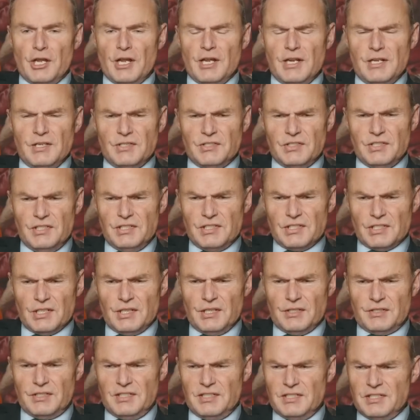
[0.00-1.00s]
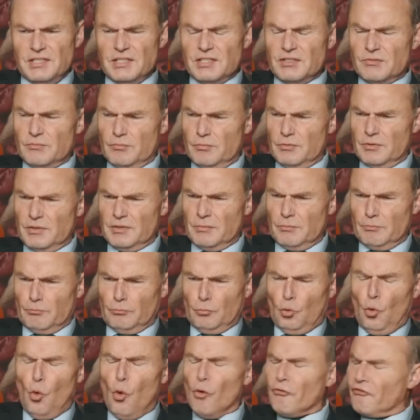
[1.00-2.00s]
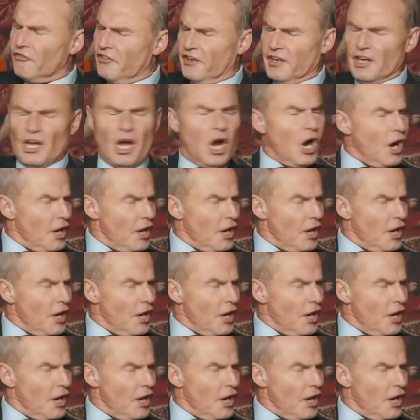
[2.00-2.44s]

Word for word: it's just, this is morphing,